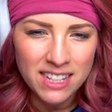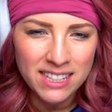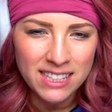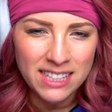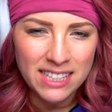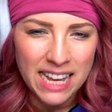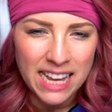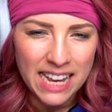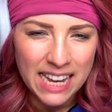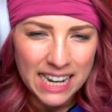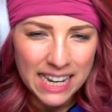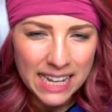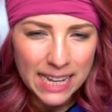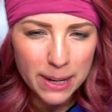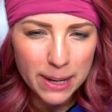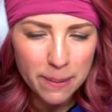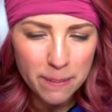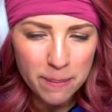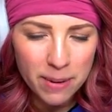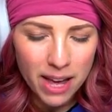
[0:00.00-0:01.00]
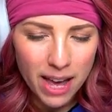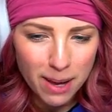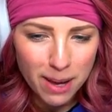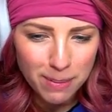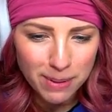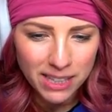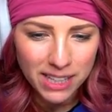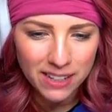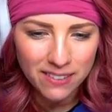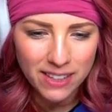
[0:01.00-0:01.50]
Tidium, I
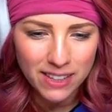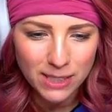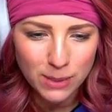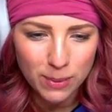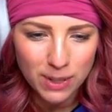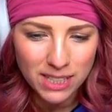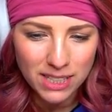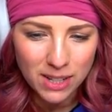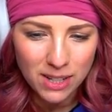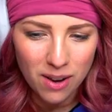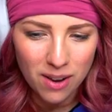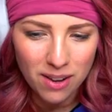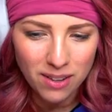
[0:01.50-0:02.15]
believe that's what it's called.